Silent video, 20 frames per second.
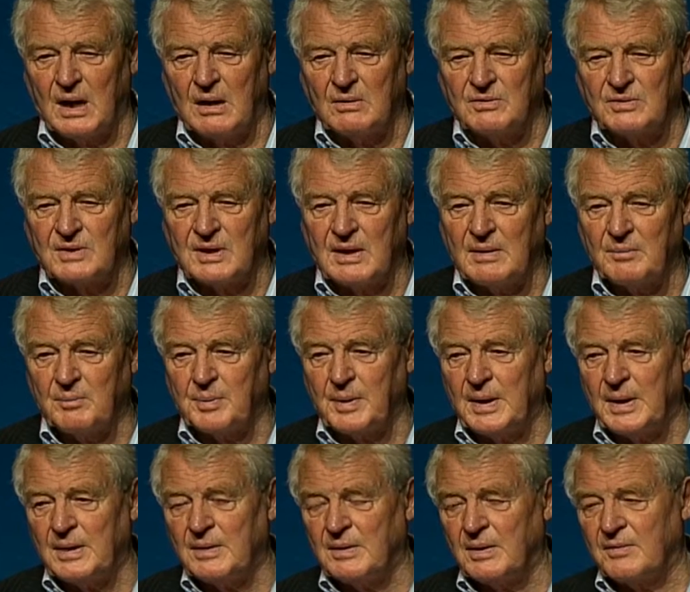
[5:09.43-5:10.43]
out
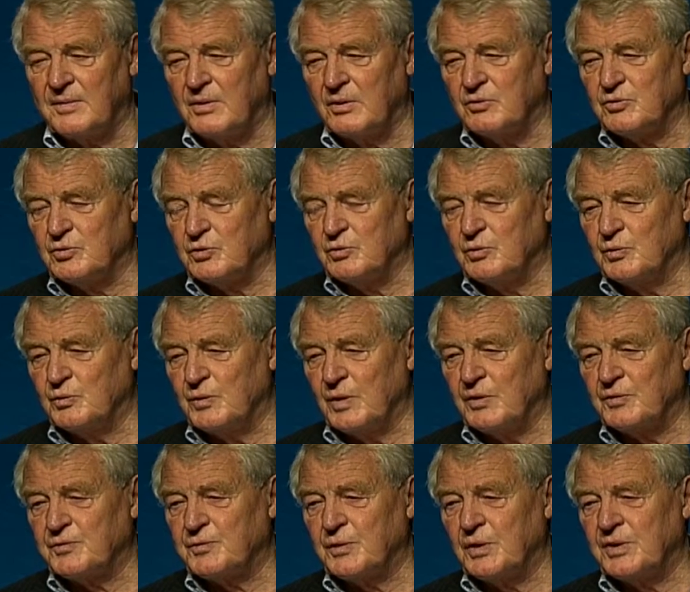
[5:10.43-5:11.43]
campaign and those who will
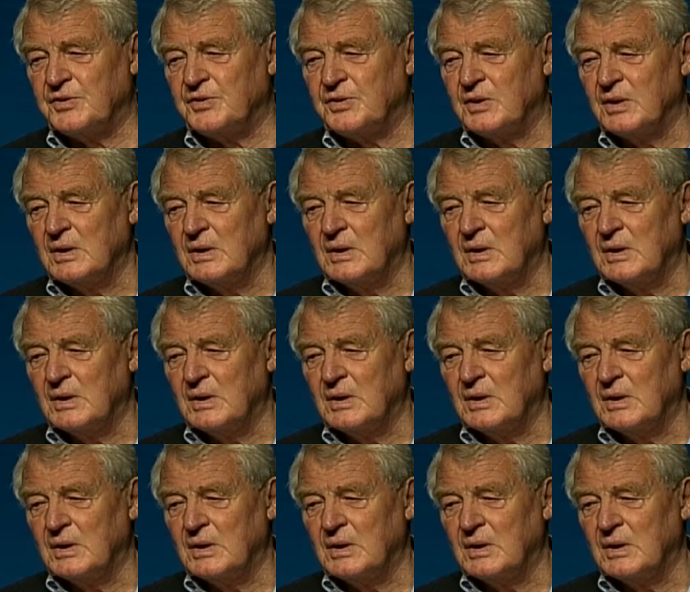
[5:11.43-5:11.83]
vote for it